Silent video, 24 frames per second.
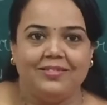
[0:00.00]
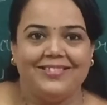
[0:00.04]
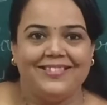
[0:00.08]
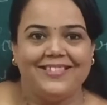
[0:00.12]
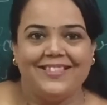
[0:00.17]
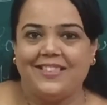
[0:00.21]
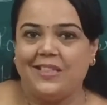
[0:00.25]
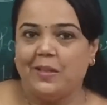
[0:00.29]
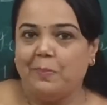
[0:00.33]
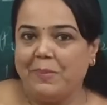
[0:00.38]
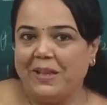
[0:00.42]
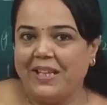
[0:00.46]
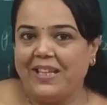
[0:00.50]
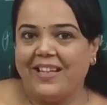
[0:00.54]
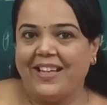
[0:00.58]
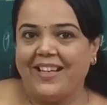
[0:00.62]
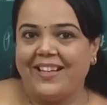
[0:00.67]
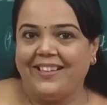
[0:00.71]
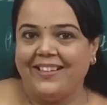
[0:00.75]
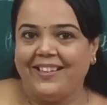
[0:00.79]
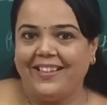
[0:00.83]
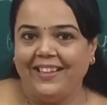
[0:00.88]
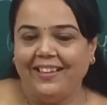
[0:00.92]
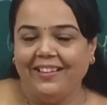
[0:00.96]

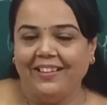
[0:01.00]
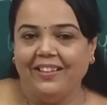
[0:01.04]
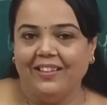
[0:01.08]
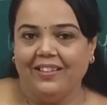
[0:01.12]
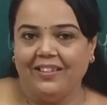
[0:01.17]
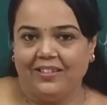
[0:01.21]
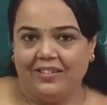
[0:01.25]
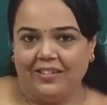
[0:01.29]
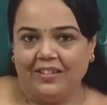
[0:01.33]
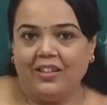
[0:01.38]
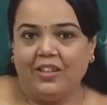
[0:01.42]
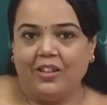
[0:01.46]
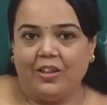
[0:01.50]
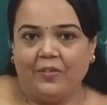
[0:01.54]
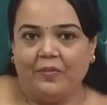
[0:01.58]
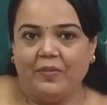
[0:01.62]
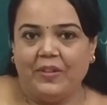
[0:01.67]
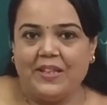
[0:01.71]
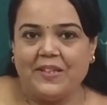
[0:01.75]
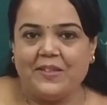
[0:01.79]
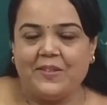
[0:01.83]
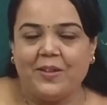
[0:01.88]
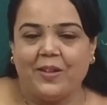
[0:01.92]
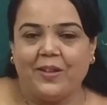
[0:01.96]
Similarity,
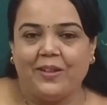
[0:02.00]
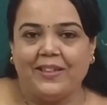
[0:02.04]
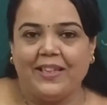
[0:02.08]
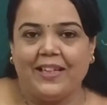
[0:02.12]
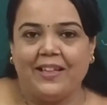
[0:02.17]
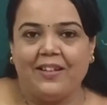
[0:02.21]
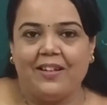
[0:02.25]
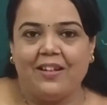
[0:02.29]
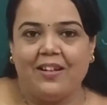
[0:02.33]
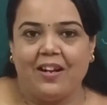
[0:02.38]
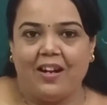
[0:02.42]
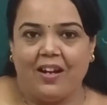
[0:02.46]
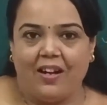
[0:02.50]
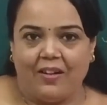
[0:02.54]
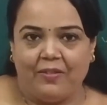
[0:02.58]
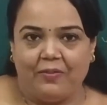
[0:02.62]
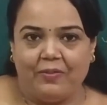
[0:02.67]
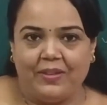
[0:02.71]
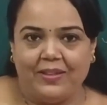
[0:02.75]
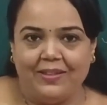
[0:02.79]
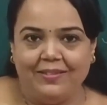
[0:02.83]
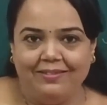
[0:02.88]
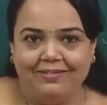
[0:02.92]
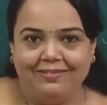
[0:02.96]
we saw that
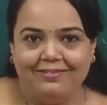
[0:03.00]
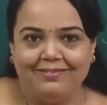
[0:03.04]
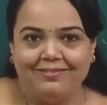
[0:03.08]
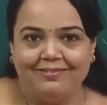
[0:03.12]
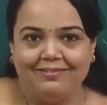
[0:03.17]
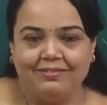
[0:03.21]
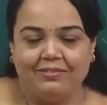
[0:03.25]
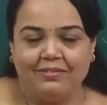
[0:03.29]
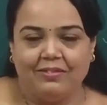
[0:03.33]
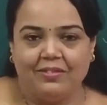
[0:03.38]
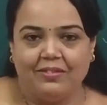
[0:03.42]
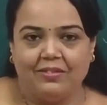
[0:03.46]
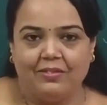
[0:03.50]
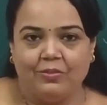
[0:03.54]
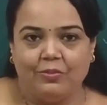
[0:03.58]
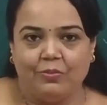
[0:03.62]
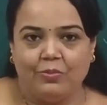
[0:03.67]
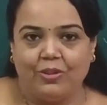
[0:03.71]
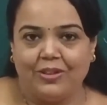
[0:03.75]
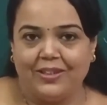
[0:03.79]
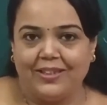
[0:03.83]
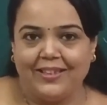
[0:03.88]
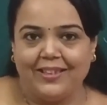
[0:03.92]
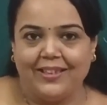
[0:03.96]
Ravan,
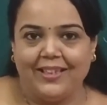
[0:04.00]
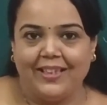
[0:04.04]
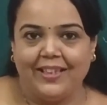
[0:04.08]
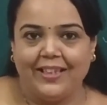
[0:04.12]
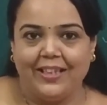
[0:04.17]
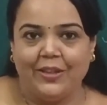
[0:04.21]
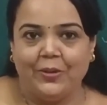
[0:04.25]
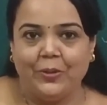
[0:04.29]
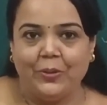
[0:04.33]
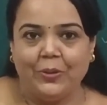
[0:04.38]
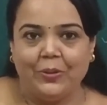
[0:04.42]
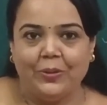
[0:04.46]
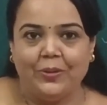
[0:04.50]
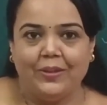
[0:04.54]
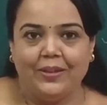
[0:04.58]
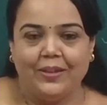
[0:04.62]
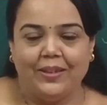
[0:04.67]
what did he do?